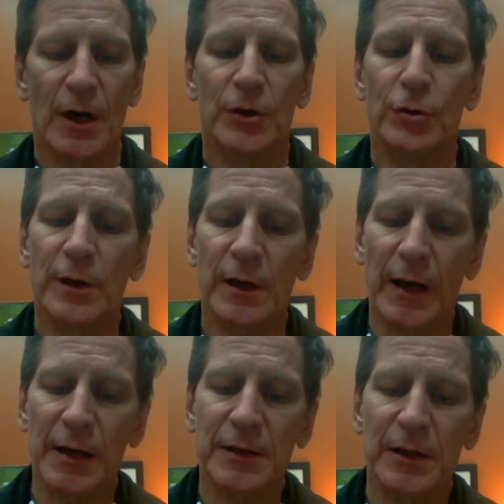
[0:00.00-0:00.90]
you
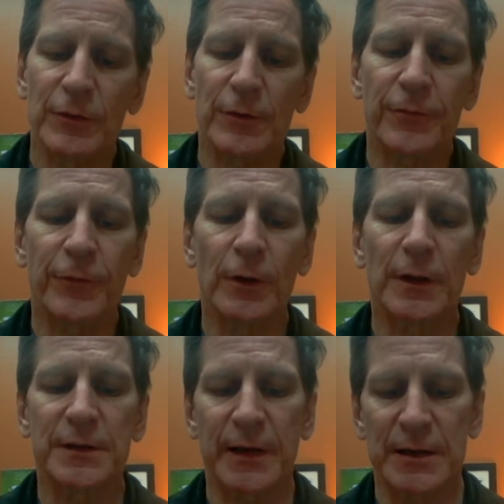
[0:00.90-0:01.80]
cannot give your full
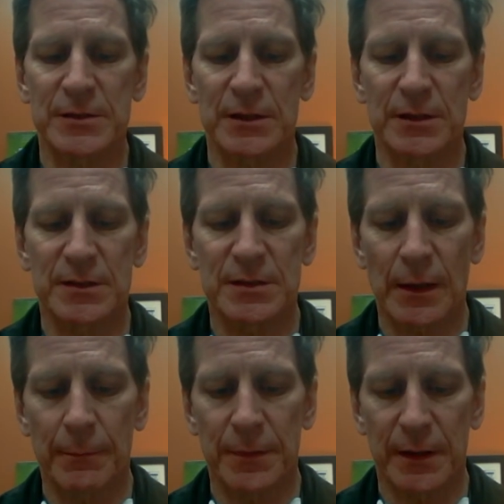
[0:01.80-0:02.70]
attention to
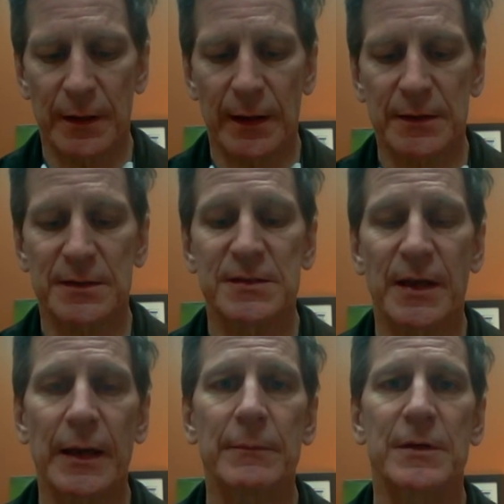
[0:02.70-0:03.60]
something at the
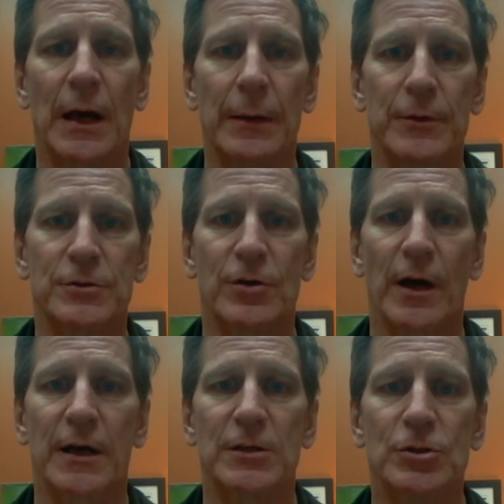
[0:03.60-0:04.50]
same time you're
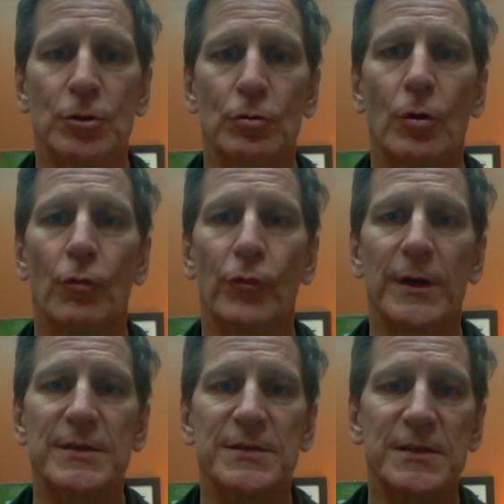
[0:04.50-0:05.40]
trying to
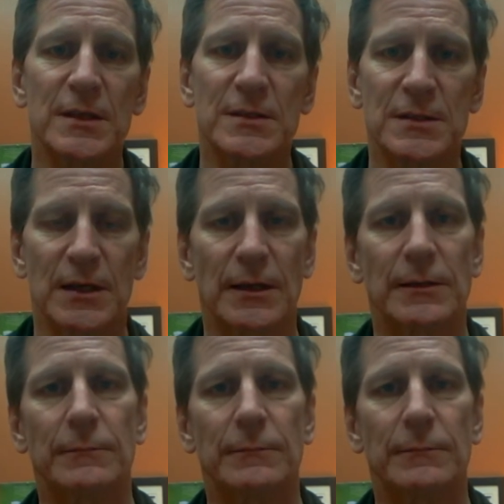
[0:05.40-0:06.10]
resist it.